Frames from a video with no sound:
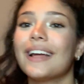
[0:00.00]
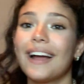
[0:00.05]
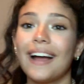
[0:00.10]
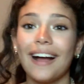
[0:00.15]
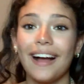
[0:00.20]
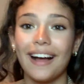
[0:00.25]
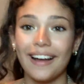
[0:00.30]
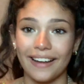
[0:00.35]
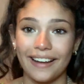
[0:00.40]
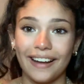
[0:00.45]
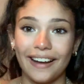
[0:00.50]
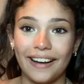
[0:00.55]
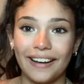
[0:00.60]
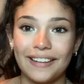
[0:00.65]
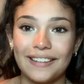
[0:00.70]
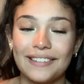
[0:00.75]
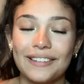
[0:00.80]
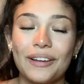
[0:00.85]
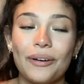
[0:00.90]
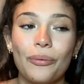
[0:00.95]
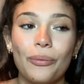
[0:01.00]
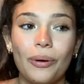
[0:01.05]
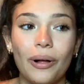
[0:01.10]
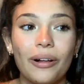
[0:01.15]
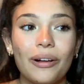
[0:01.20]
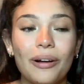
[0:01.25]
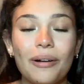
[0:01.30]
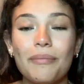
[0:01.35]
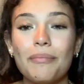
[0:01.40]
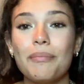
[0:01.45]
Hi guys,
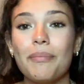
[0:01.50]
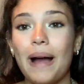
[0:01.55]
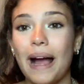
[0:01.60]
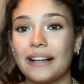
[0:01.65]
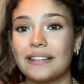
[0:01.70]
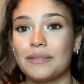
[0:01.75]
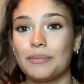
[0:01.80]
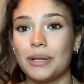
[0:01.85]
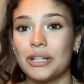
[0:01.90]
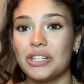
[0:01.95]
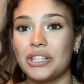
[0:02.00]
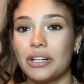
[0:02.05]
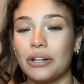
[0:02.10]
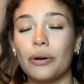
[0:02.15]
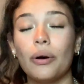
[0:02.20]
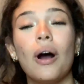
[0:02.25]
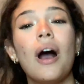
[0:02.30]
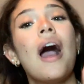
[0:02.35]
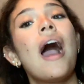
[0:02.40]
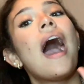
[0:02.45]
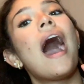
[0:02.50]
welcome back to my channel.